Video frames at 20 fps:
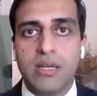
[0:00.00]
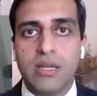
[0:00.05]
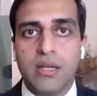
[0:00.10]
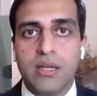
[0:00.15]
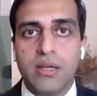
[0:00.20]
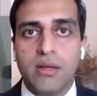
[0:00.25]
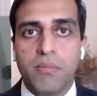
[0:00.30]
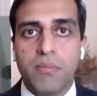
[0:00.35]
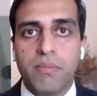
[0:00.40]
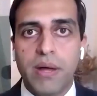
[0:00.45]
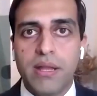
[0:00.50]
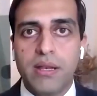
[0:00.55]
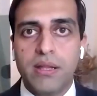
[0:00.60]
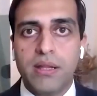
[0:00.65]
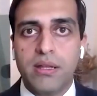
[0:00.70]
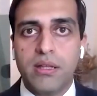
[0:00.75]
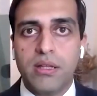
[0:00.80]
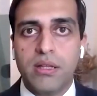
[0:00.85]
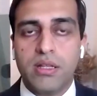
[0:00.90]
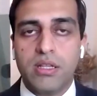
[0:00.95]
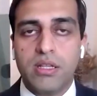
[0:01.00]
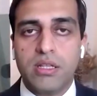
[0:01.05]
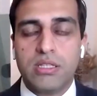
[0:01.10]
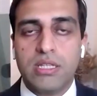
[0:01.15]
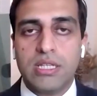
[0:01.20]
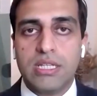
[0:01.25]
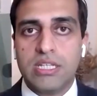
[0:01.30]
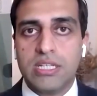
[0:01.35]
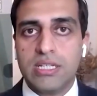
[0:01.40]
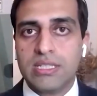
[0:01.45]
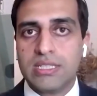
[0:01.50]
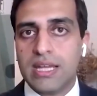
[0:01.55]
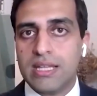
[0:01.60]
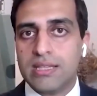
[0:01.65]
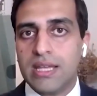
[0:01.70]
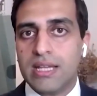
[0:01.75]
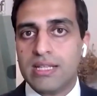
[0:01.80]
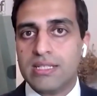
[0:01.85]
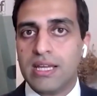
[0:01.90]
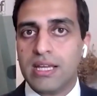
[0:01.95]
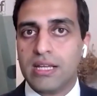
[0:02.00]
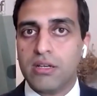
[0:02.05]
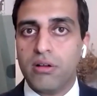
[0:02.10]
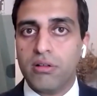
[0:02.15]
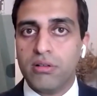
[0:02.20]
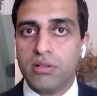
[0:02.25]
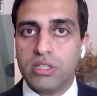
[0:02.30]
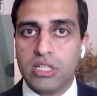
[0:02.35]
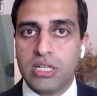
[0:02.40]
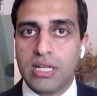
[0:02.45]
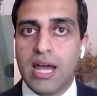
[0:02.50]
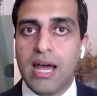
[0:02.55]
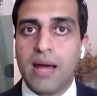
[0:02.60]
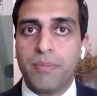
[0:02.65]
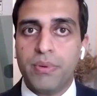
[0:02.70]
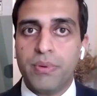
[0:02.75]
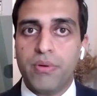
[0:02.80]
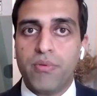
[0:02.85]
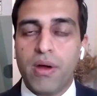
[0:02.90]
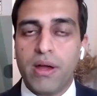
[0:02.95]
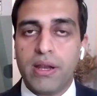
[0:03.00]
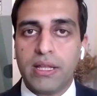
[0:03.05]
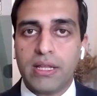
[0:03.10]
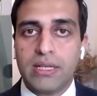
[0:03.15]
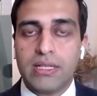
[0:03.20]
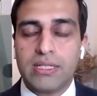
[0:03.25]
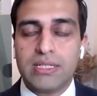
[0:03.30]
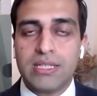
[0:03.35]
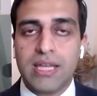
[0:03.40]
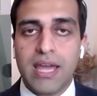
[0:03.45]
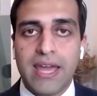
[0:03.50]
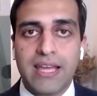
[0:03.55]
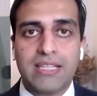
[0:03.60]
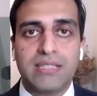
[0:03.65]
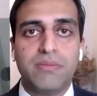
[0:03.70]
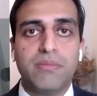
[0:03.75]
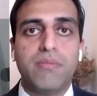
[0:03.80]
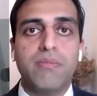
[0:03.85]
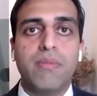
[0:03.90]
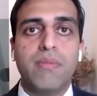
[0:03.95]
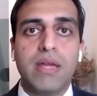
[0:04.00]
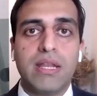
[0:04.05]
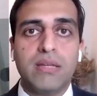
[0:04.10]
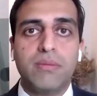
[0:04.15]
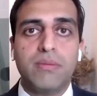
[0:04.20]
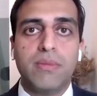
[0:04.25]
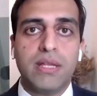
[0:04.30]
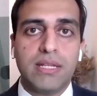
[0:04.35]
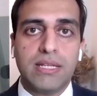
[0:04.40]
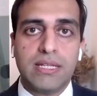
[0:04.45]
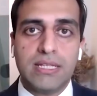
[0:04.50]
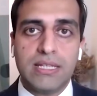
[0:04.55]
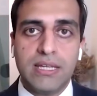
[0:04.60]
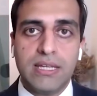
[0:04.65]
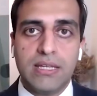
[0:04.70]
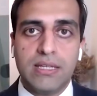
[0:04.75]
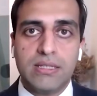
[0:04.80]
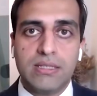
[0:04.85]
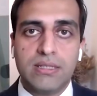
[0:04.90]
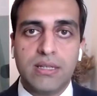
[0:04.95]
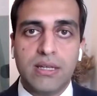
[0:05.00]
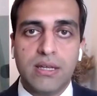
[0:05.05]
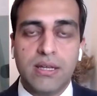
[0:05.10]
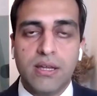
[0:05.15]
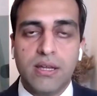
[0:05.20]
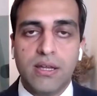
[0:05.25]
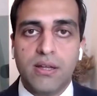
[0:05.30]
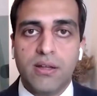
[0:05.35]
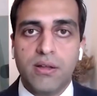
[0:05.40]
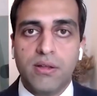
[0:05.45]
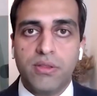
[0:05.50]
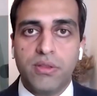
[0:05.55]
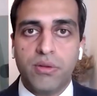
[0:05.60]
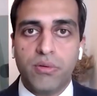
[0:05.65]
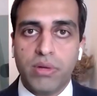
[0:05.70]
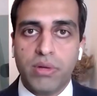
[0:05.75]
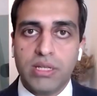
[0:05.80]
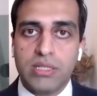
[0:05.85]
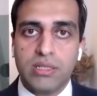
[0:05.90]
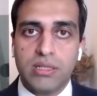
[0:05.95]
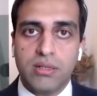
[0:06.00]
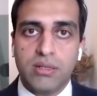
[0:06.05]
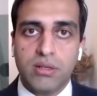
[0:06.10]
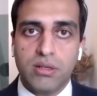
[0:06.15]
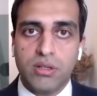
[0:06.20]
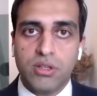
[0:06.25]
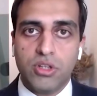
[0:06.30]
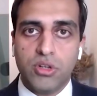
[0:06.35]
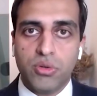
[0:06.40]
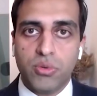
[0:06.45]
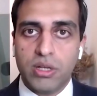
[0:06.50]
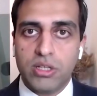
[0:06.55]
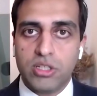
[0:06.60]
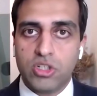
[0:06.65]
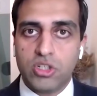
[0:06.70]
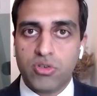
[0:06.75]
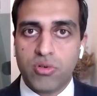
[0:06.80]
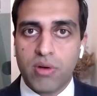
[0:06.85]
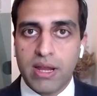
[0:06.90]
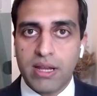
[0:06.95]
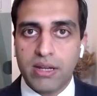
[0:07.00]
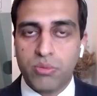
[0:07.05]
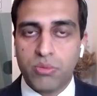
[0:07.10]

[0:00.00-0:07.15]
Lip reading: But to just get that technology up and running takes many, many years. The recent US trade